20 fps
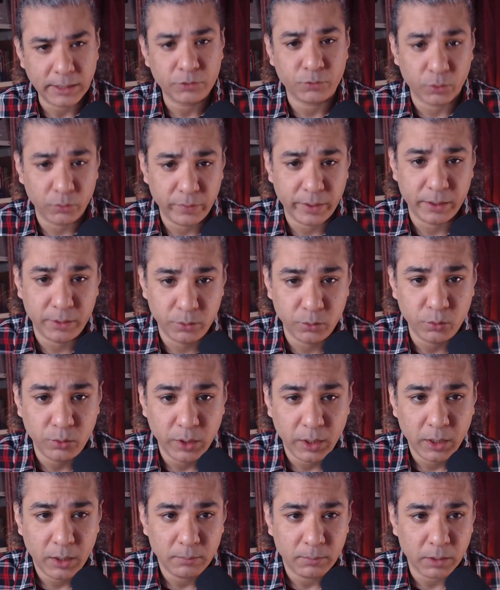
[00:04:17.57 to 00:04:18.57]
That's what we can
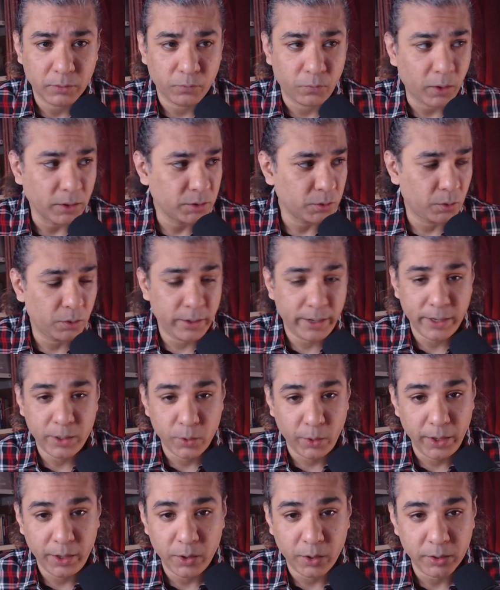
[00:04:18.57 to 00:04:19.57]
do. But what's
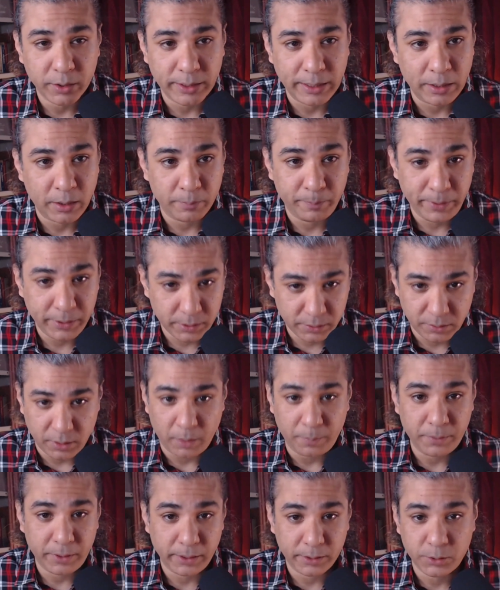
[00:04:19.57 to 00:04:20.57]
already going on cannot be
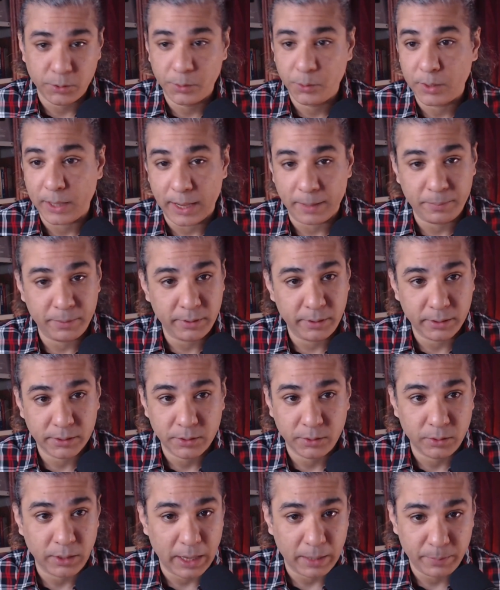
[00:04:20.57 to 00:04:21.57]
stopped. It's going to happen.
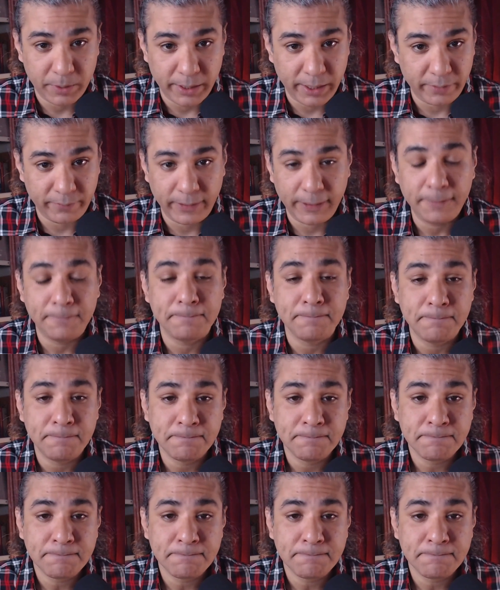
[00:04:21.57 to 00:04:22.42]
It's going to happen anyway.